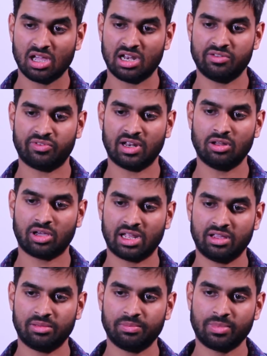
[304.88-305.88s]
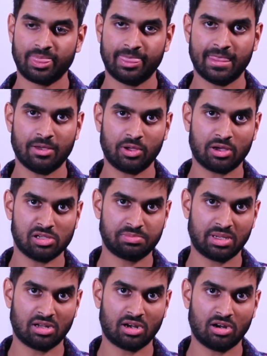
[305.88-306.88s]
And if I look at it, there we go, it's
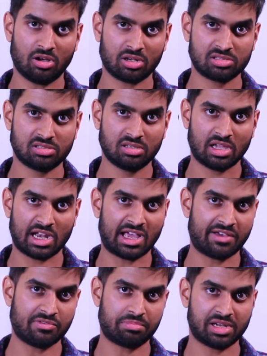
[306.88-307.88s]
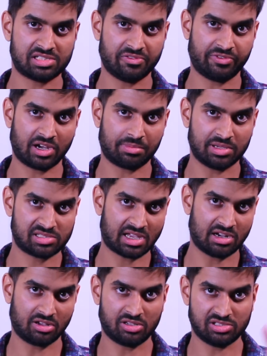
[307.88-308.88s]
been unlocked. And I haven't pressed the fingerprint
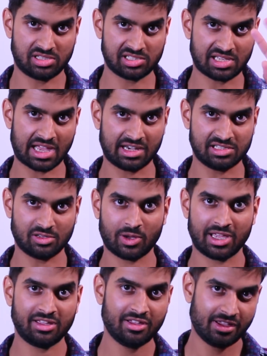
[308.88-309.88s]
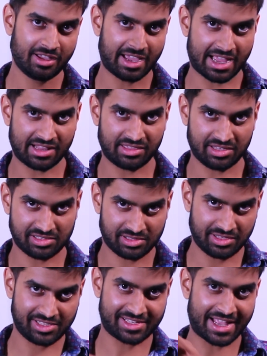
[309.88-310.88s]
scanner because this hand is away and
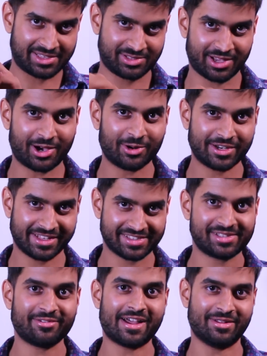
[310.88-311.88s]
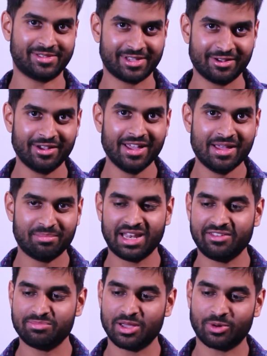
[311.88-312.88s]
these hands are holding this around. So
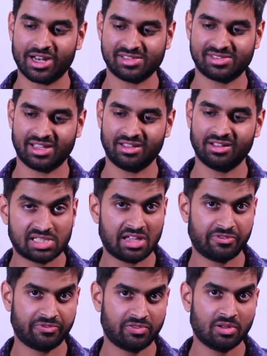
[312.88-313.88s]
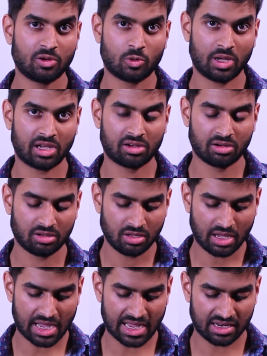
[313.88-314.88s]
believe me when I say safe, quick,
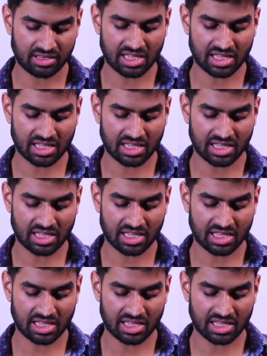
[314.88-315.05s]
and